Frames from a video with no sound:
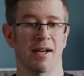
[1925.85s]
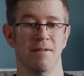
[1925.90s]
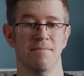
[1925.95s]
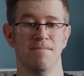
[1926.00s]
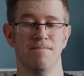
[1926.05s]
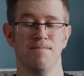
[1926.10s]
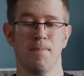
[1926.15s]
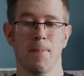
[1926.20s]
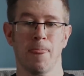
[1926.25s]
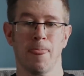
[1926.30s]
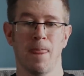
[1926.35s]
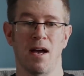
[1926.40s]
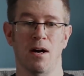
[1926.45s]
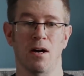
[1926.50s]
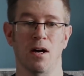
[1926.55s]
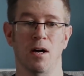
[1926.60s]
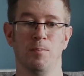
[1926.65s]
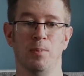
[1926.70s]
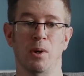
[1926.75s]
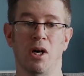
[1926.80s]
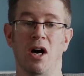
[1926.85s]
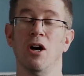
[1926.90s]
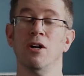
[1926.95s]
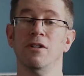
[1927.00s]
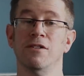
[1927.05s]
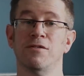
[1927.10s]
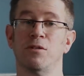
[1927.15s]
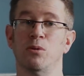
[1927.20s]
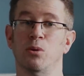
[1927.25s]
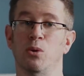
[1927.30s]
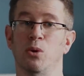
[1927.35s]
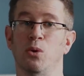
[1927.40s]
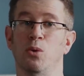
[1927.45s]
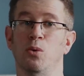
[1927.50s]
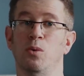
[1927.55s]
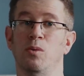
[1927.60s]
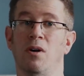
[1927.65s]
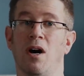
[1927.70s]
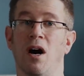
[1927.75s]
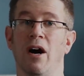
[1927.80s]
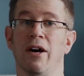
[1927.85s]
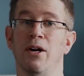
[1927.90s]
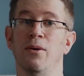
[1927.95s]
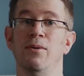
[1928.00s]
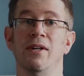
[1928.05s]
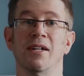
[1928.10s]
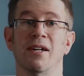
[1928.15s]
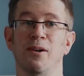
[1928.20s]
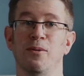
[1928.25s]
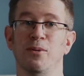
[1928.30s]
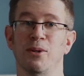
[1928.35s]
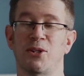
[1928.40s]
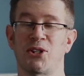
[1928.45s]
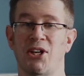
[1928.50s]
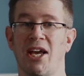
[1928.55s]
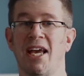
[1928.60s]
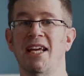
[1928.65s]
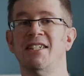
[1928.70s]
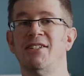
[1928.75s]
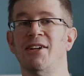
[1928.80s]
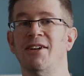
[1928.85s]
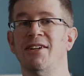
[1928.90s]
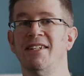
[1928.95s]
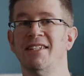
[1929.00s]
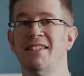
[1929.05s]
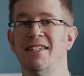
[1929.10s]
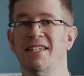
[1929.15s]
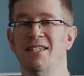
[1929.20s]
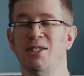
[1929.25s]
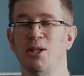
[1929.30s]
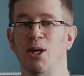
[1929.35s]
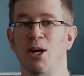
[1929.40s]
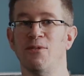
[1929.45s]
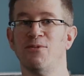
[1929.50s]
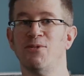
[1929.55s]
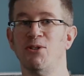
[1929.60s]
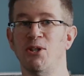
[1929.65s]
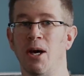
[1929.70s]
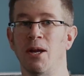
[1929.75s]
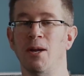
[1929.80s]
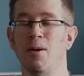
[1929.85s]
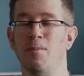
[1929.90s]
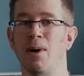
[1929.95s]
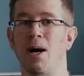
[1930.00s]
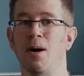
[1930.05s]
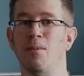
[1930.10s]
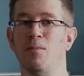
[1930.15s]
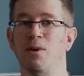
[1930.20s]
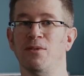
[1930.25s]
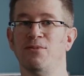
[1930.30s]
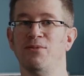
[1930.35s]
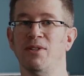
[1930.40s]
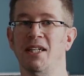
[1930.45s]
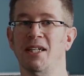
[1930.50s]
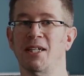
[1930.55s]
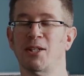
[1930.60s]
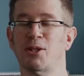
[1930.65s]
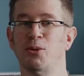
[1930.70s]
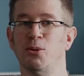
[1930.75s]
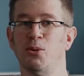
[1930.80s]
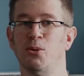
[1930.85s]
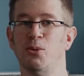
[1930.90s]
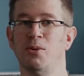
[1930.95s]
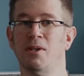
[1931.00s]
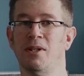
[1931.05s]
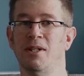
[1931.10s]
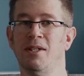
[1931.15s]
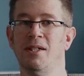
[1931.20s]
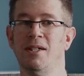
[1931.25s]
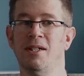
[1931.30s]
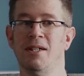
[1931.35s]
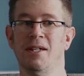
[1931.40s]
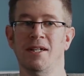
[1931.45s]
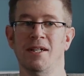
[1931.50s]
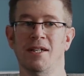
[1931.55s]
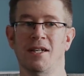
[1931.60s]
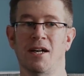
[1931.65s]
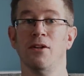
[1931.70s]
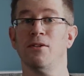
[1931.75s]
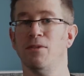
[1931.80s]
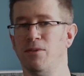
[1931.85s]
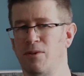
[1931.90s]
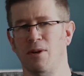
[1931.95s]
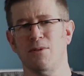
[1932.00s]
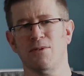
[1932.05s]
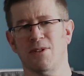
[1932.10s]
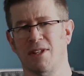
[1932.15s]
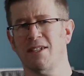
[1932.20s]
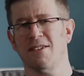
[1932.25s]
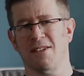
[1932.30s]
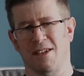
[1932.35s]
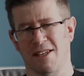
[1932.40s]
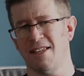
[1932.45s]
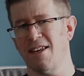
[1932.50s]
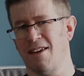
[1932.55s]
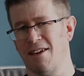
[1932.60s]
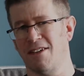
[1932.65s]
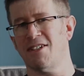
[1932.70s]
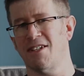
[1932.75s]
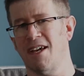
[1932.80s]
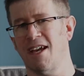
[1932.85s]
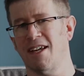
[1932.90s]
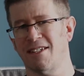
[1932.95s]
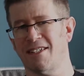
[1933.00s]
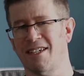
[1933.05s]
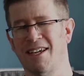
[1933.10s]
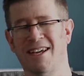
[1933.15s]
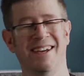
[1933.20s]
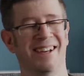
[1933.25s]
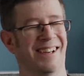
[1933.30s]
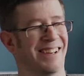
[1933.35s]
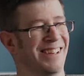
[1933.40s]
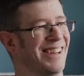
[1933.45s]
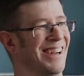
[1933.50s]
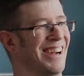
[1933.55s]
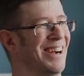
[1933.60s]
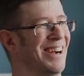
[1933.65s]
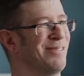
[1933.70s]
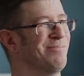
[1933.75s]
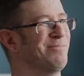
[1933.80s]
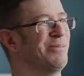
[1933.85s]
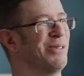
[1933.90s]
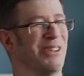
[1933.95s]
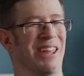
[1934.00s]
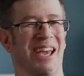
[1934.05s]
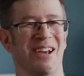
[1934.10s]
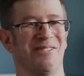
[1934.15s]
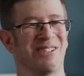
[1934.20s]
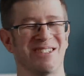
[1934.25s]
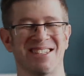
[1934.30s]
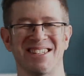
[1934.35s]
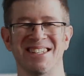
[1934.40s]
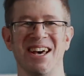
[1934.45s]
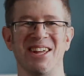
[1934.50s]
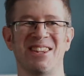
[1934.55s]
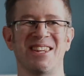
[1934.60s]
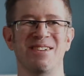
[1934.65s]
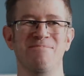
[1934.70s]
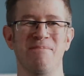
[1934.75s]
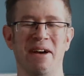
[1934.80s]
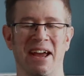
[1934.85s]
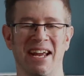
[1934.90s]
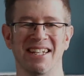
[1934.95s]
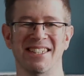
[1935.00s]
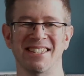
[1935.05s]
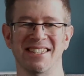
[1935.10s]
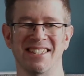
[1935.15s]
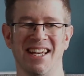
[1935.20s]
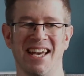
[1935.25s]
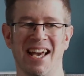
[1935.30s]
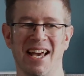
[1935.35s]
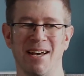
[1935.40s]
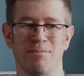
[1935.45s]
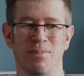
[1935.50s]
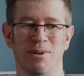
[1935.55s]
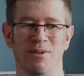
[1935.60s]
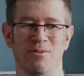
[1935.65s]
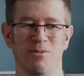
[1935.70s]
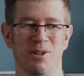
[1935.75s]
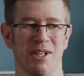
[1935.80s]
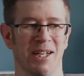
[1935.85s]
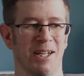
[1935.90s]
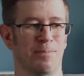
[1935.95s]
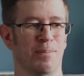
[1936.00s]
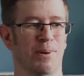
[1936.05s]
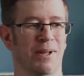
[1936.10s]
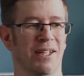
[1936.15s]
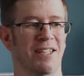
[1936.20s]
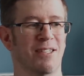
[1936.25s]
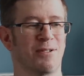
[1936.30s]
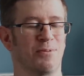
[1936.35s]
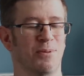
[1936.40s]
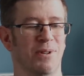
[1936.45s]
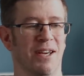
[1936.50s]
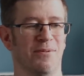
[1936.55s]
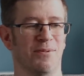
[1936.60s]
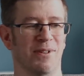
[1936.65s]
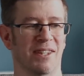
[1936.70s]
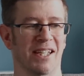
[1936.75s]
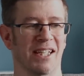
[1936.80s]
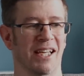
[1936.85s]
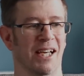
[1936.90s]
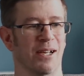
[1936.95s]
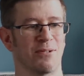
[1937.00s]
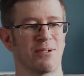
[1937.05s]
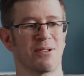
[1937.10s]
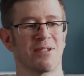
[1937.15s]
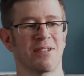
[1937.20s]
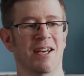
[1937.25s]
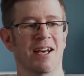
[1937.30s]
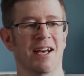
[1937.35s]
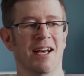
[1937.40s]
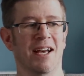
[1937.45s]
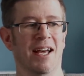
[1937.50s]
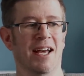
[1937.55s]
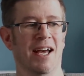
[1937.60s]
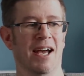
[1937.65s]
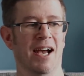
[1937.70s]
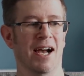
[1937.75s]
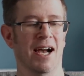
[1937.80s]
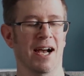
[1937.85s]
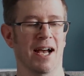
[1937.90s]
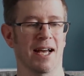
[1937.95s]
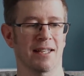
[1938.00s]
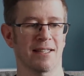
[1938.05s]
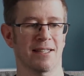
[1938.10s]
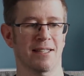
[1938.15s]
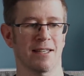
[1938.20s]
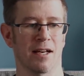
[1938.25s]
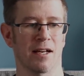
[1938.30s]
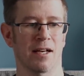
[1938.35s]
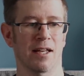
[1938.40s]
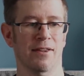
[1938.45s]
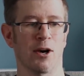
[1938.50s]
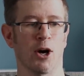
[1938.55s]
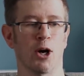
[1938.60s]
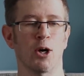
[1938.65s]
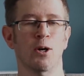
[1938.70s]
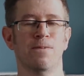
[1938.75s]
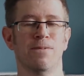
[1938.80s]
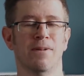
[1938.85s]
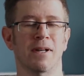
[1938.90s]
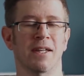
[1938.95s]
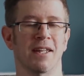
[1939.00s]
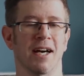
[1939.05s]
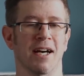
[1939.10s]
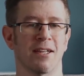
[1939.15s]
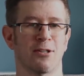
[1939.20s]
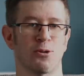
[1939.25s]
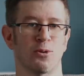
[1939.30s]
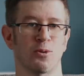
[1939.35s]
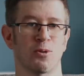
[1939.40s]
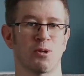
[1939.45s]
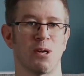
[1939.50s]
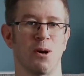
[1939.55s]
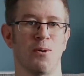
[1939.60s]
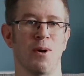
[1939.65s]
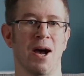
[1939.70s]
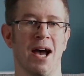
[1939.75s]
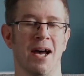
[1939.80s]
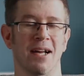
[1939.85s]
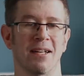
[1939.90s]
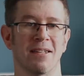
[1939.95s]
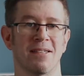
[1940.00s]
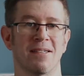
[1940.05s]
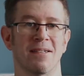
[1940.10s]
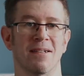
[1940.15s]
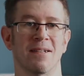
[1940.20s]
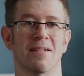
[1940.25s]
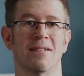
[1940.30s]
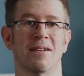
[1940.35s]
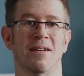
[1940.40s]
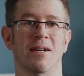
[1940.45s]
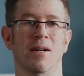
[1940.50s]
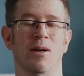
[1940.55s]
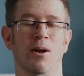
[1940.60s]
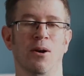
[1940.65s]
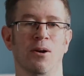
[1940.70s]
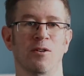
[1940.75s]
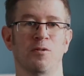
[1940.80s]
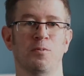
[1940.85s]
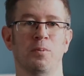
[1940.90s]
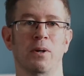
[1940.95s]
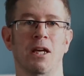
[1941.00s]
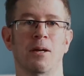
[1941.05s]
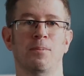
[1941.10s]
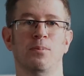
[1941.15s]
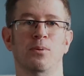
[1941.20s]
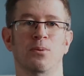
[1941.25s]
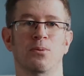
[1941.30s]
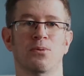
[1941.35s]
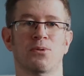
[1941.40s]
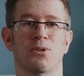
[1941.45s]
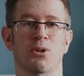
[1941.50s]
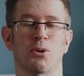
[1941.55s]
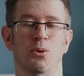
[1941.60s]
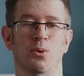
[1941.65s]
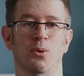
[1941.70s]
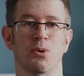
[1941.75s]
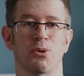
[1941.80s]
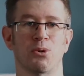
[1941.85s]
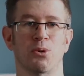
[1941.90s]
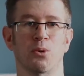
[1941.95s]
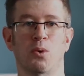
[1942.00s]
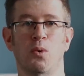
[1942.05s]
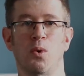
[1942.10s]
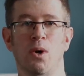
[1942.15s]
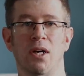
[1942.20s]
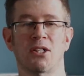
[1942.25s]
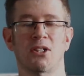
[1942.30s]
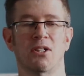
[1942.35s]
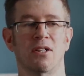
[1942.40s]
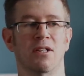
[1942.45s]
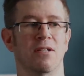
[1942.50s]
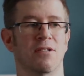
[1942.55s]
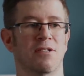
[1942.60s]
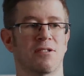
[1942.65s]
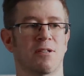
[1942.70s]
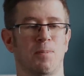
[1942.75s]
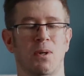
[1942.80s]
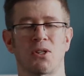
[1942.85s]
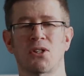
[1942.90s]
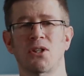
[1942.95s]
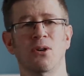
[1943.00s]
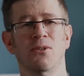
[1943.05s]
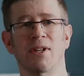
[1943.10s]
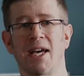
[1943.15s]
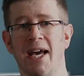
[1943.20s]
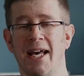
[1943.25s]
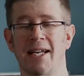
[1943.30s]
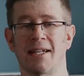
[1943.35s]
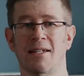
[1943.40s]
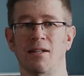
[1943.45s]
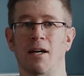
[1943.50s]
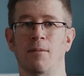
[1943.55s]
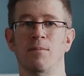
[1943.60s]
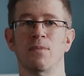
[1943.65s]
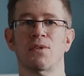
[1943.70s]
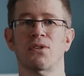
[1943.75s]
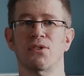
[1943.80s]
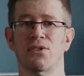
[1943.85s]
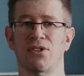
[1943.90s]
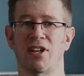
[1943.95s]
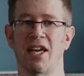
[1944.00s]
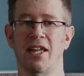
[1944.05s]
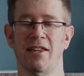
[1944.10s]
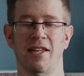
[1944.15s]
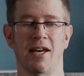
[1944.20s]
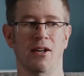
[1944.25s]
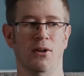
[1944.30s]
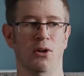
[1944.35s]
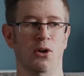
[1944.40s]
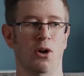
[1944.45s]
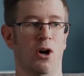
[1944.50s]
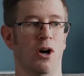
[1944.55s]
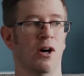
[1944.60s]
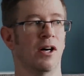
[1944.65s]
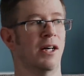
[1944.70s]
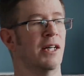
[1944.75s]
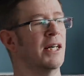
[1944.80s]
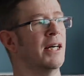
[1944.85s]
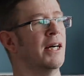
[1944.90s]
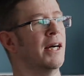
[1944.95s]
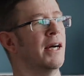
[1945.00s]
Um, but overall, I don't think I would change anything I've done about my vehicle, other than those things I said I would um, but there was nothing major there. I've been really pleased with everything else, and uh, hopefully that's also answered a lot of people's thoughts or questions, especially on the headlamps, because I get that a lot.